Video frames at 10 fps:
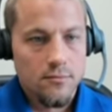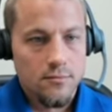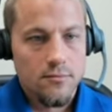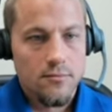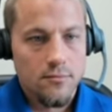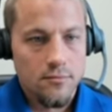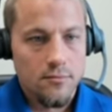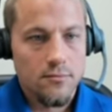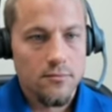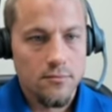
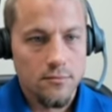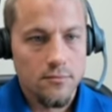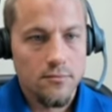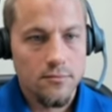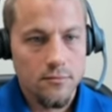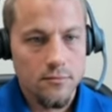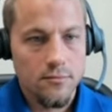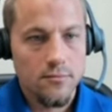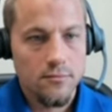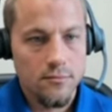
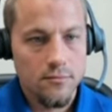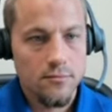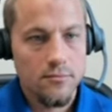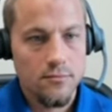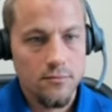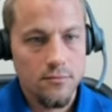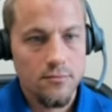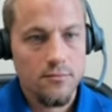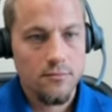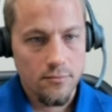
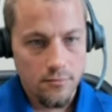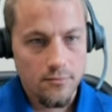(not speaking)